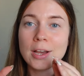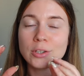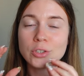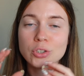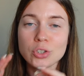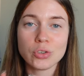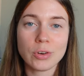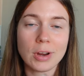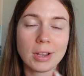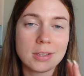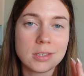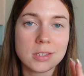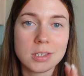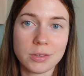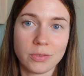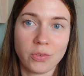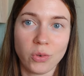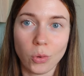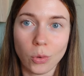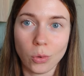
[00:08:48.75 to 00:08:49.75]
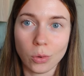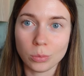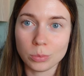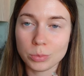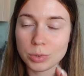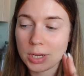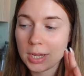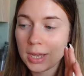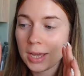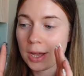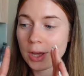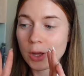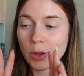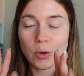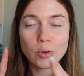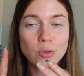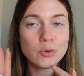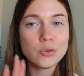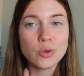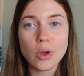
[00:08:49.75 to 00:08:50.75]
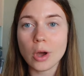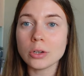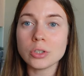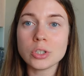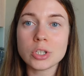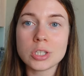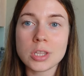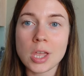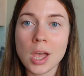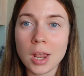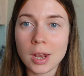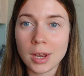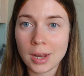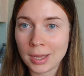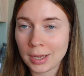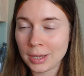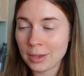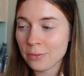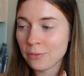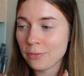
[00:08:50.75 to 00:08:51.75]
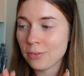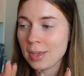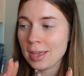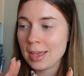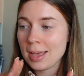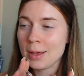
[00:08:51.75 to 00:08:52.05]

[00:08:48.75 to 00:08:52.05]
transformed not just her life,